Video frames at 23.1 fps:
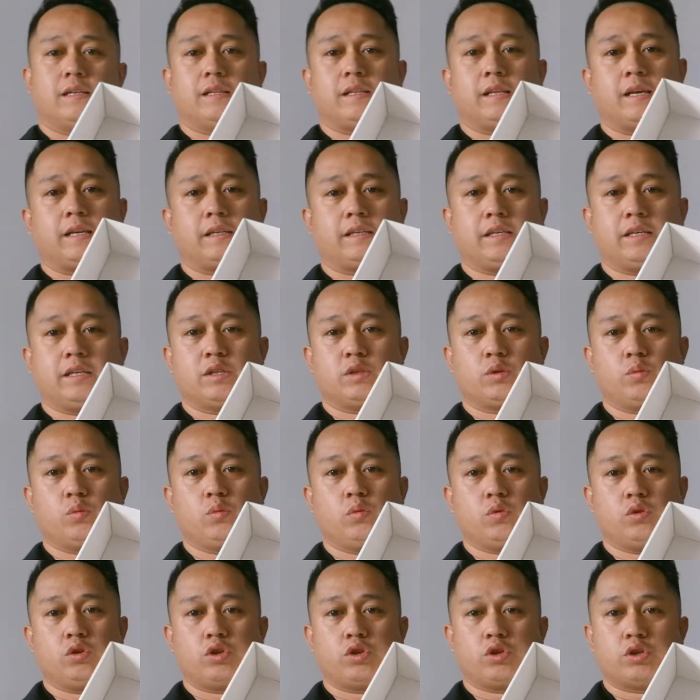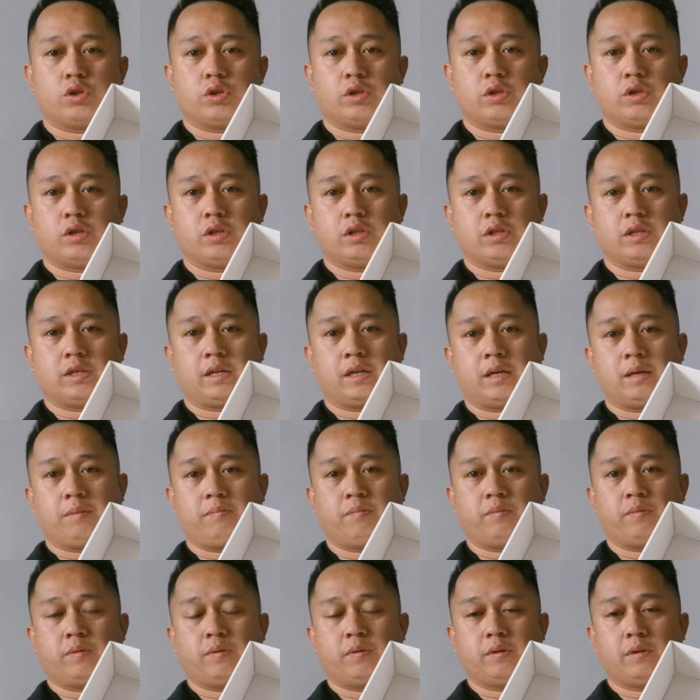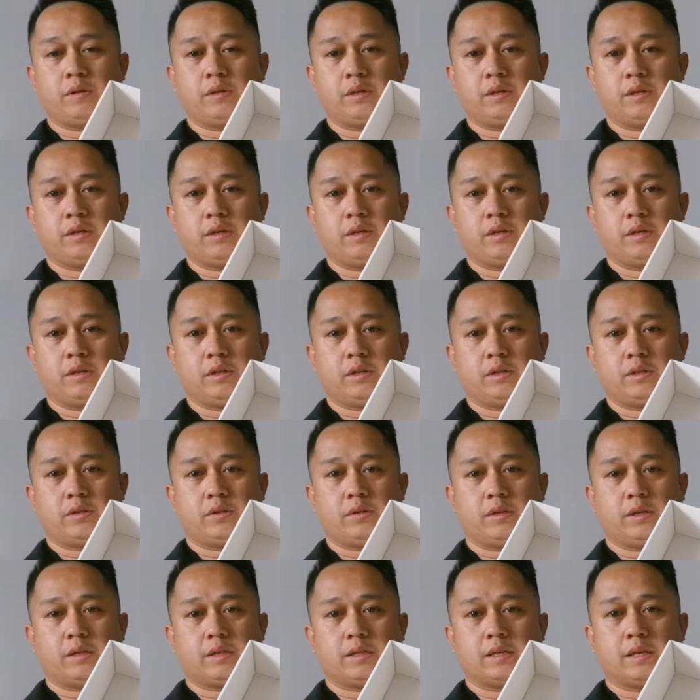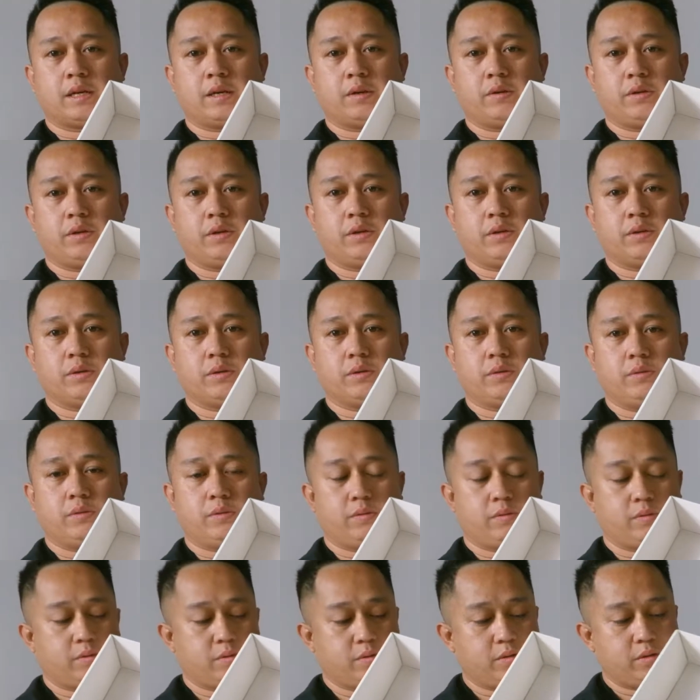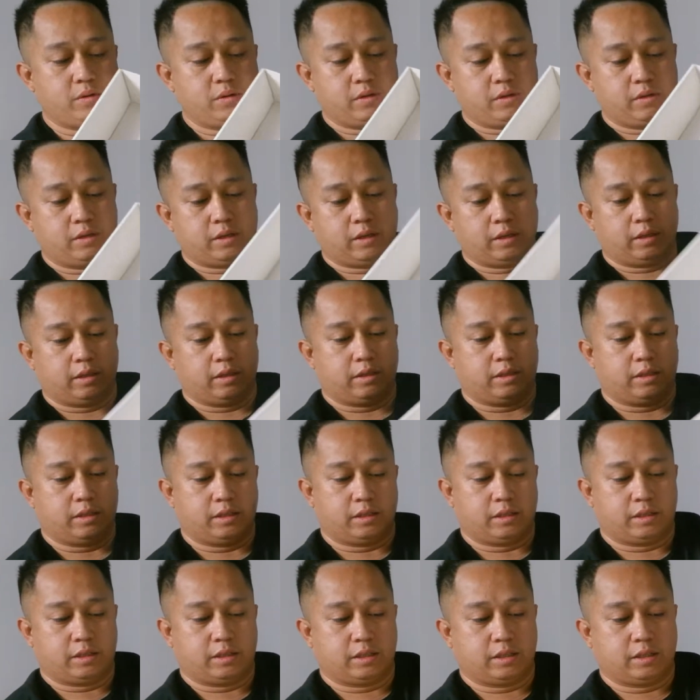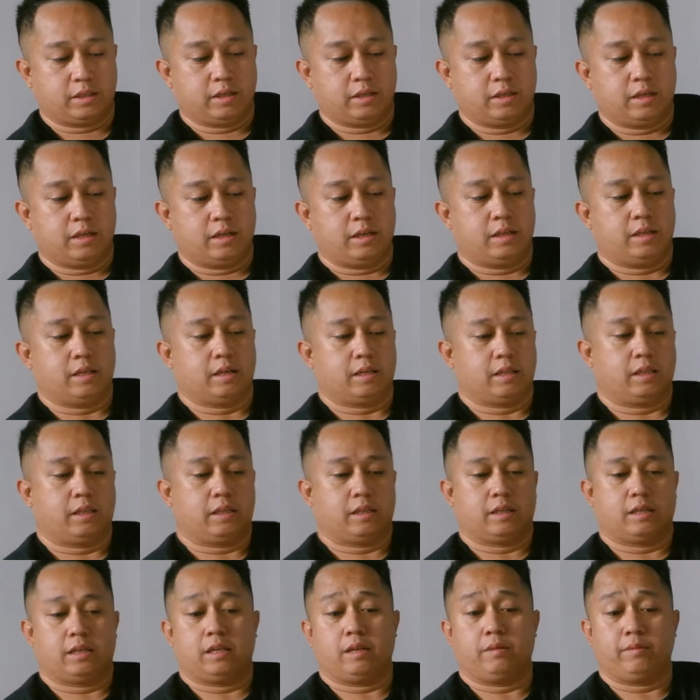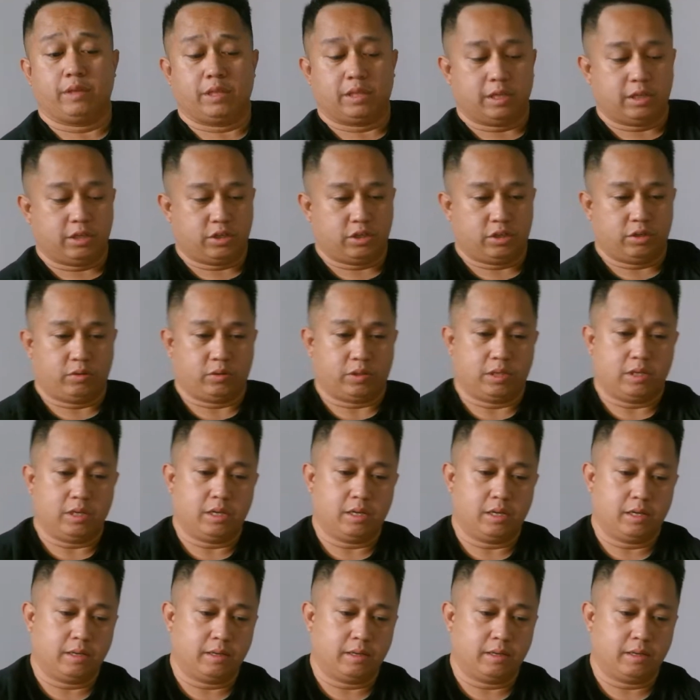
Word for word: Nike swoosh on top so that's how you know that this is not an imitation one